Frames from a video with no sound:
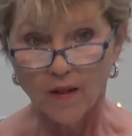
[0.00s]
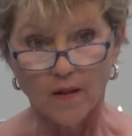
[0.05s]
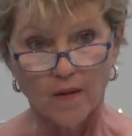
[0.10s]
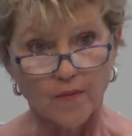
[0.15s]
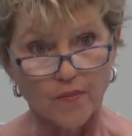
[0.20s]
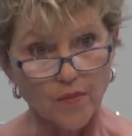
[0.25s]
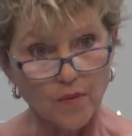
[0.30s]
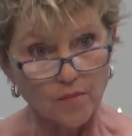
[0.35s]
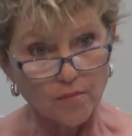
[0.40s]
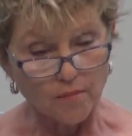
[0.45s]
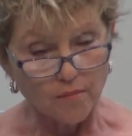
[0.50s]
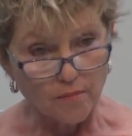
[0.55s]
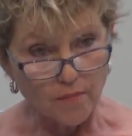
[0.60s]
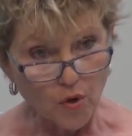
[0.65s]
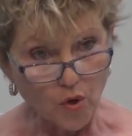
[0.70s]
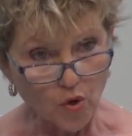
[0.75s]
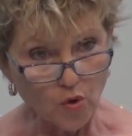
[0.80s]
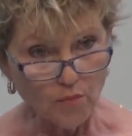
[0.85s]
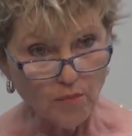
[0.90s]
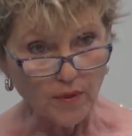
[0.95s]
The
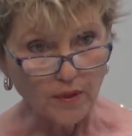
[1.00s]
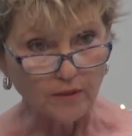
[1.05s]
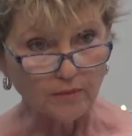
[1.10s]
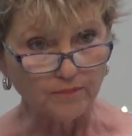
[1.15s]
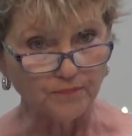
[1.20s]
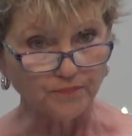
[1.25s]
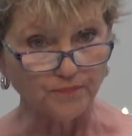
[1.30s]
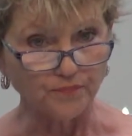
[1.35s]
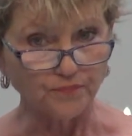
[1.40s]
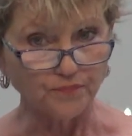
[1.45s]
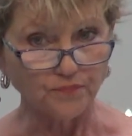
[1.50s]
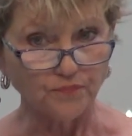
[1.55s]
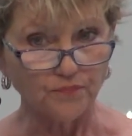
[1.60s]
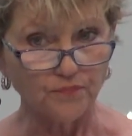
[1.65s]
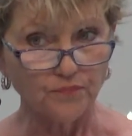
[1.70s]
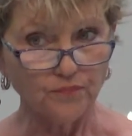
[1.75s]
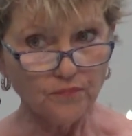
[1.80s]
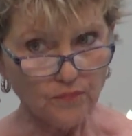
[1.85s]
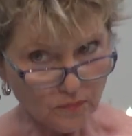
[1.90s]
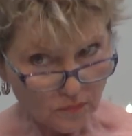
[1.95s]
moment
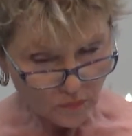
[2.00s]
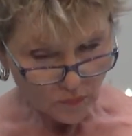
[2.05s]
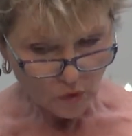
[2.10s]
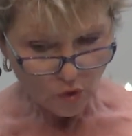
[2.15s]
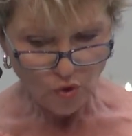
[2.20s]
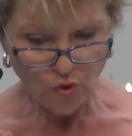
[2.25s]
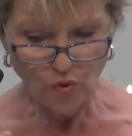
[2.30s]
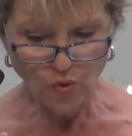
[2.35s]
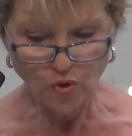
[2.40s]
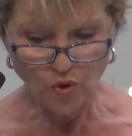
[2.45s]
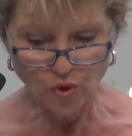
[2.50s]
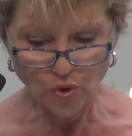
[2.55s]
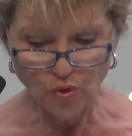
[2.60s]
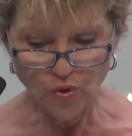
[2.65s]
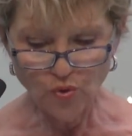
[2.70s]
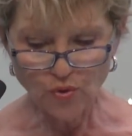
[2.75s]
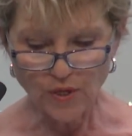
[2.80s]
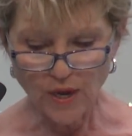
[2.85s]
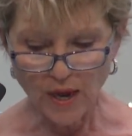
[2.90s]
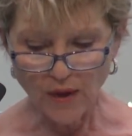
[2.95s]
you
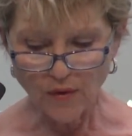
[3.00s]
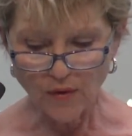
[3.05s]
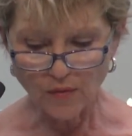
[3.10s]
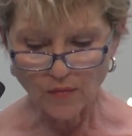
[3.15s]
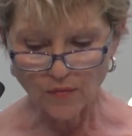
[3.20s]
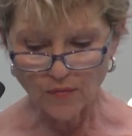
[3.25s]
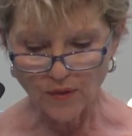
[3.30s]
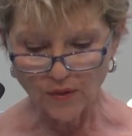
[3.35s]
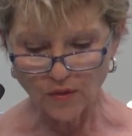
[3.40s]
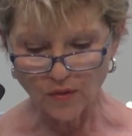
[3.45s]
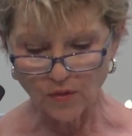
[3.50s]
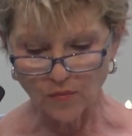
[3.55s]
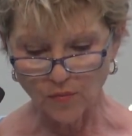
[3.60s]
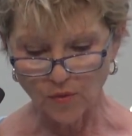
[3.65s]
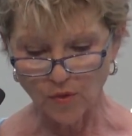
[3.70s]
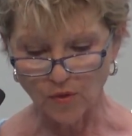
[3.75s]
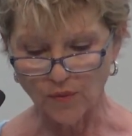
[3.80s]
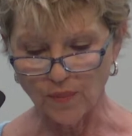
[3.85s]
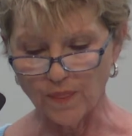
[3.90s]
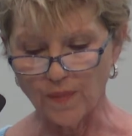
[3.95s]
choose out of
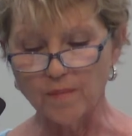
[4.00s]
victimhood,